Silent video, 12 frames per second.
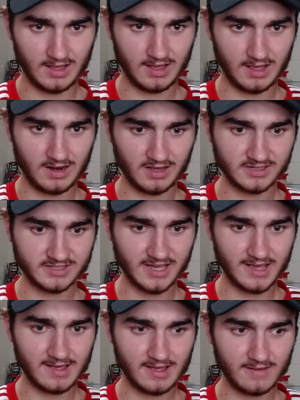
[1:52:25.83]
And like I
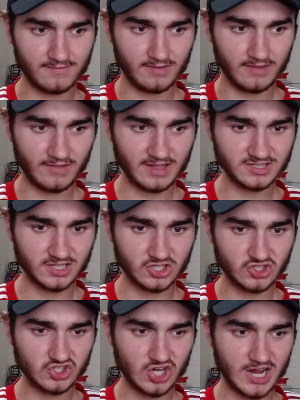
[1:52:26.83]
say, if that's going to
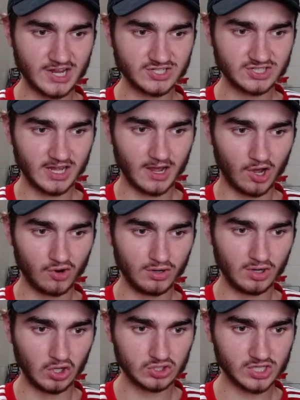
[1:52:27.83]
change, it only
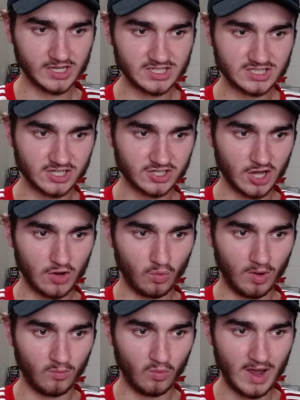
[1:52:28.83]
looks like it's going to go
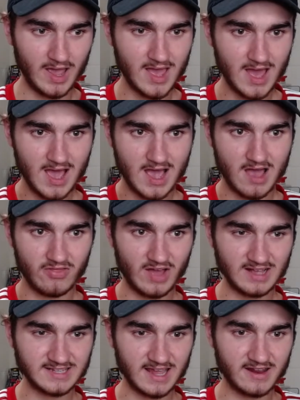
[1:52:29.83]
one way. And
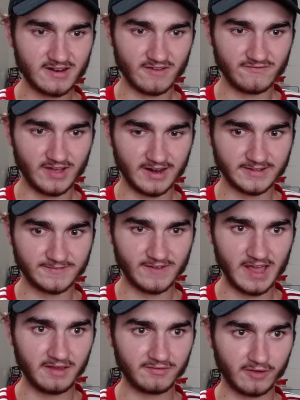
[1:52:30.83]
that's in Villa's
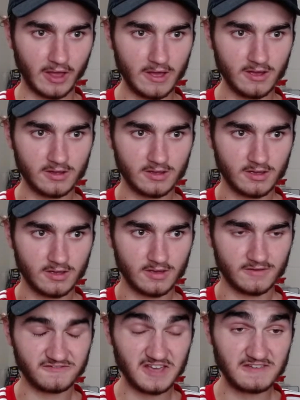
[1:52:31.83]
favour.
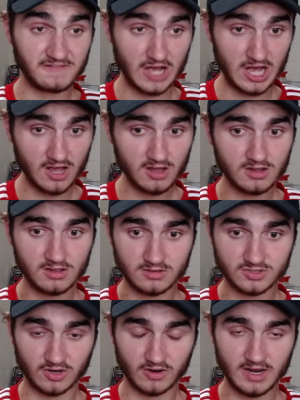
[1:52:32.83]

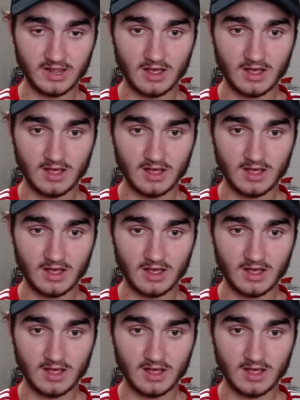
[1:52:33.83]
Sorry.